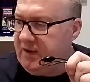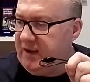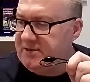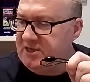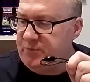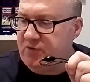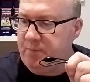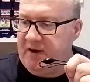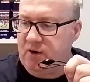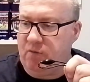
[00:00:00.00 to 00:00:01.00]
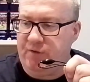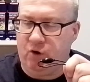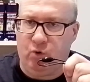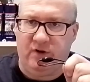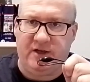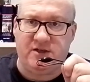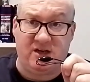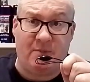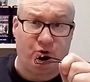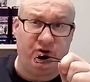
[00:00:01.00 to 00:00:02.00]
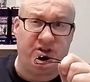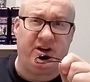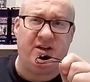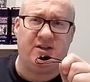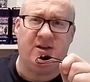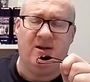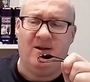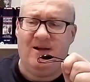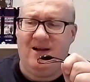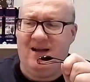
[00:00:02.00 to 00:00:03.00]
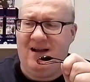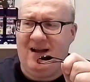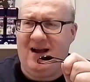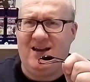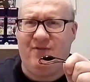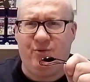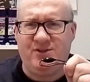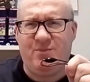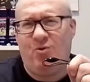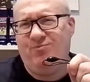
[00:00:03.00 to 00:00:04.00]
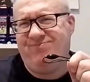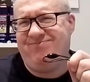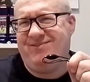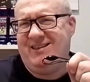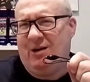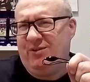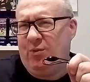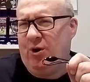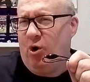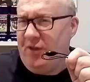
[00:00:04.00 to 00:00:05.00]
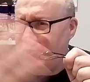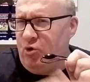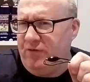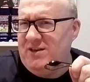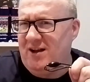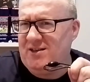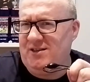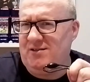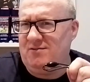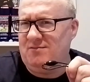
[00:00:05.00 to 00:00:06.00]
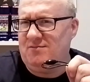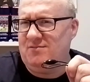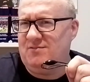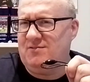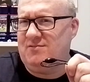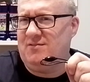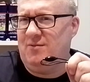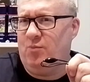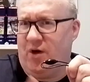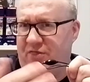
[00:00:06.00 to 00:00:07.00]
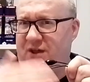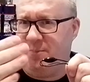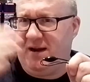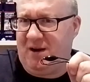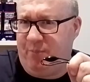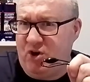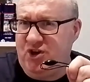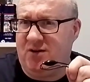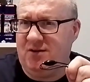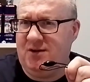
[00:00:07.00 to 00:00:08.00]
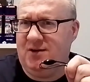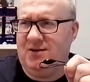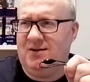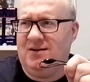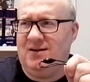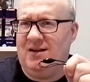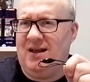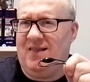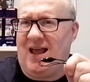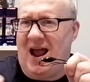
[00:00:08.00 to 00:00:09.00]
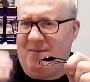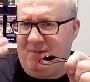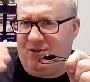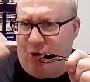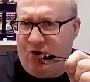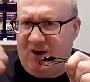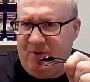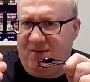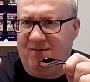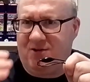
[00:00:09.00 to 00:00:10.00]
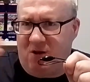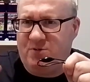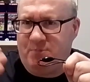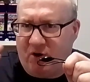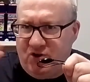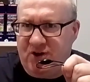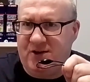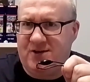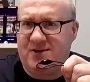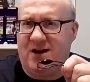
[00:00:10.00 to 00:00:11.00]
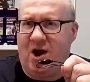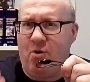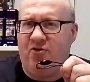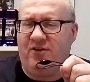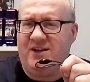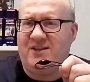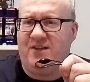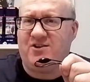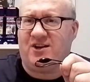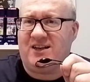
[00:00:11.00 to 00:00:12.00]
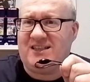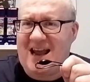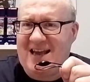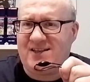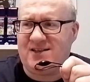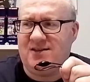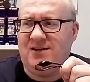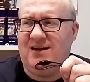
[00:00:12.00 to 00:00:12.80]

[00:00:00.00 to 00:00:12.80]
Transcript: since we've come back up for the lower leagues is an absolute disgrace. And you feel like saying, well, Celtic won all the trophies last season with their bigger budget. And talking about clubs' budgets and how it relates to their success,